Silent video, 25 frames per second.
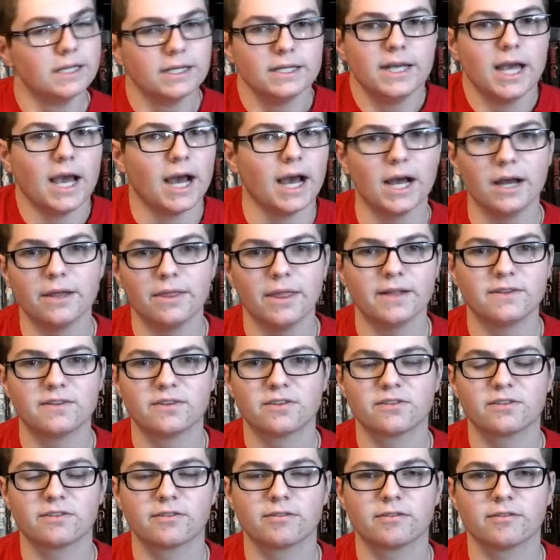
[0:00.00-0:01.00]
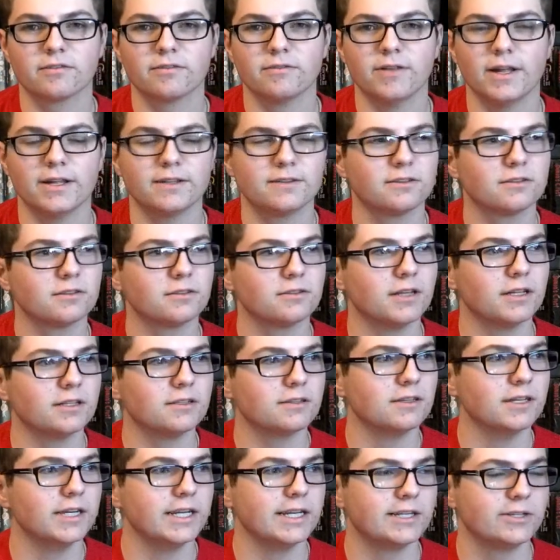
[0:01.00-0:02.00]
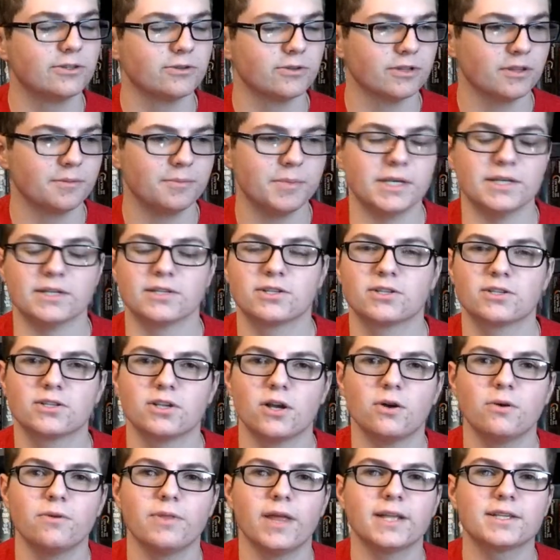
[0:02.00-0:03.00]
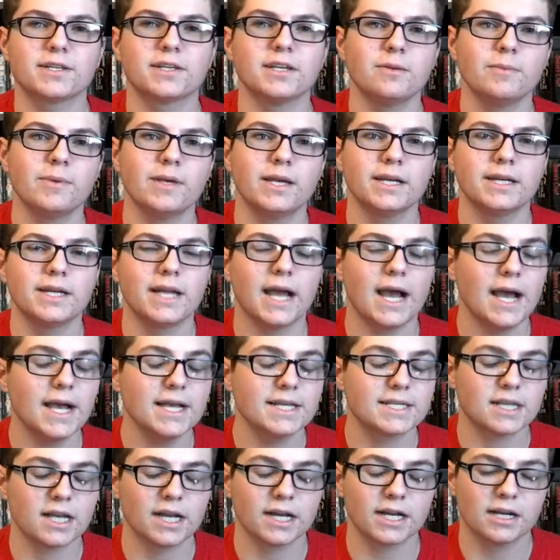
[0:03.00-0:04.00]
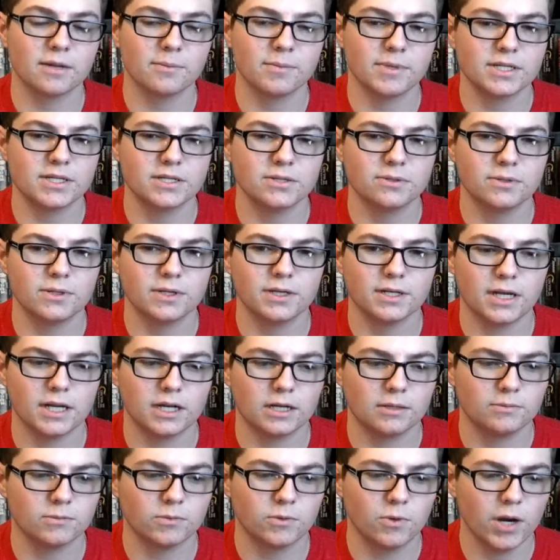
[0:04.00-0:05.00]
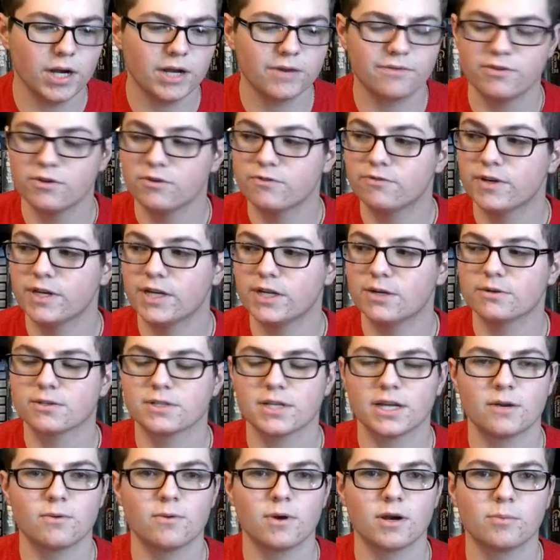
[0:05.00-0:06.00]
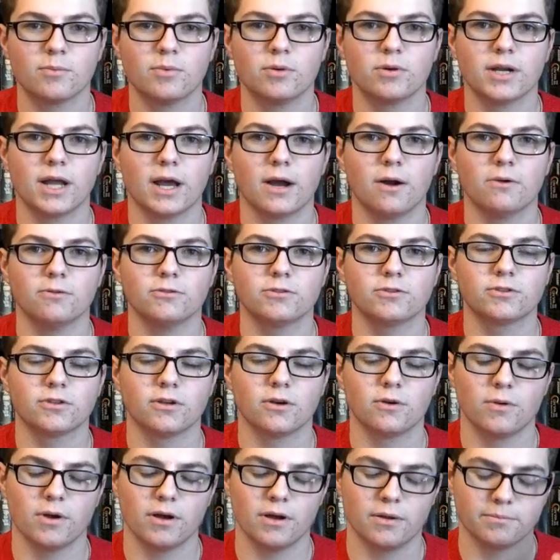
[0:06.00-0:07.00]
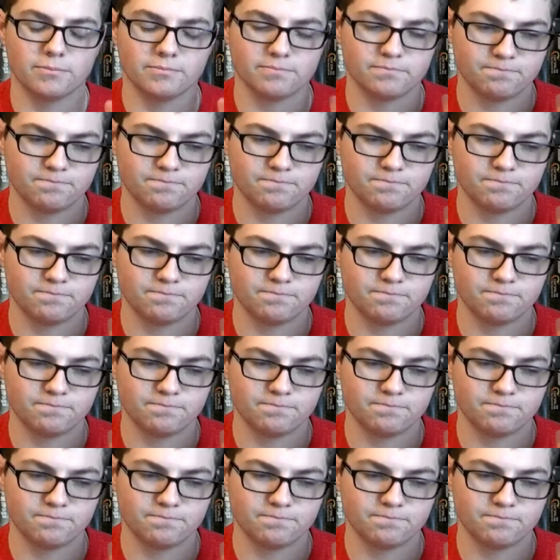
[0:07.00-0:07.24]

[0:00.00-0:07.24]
yeah, that's the nature of the beast. So that's going to be it, guys. I'm going to be doing quite a few videos that I want to put out, so